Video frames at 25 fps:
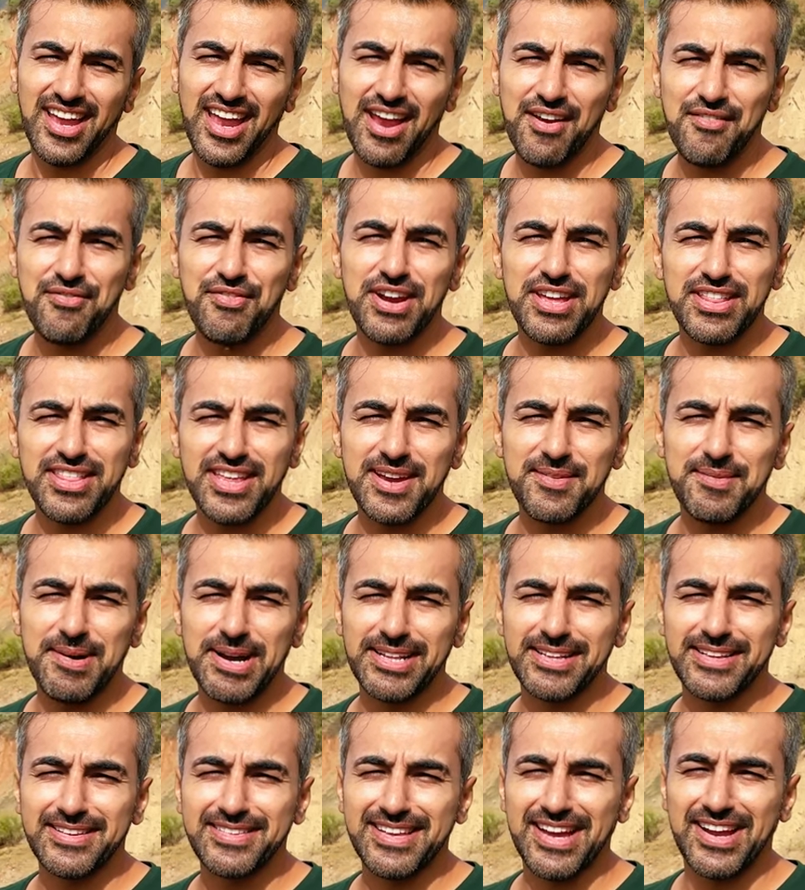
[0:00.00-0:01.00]
Everything about
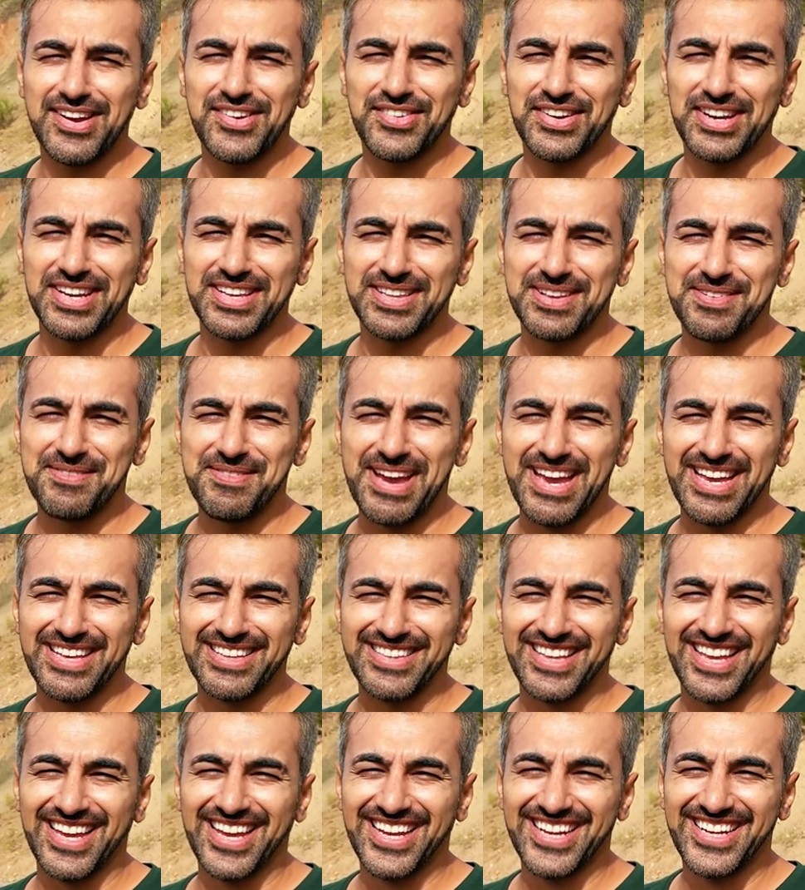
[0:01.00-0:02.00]
this country is
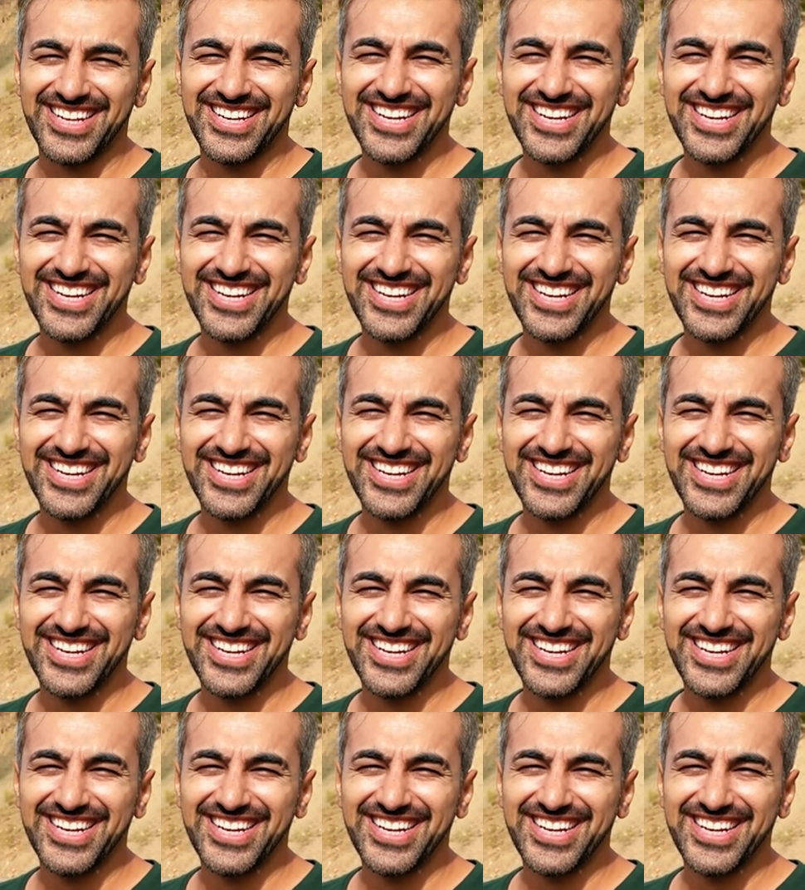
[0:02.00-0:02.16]
amazing.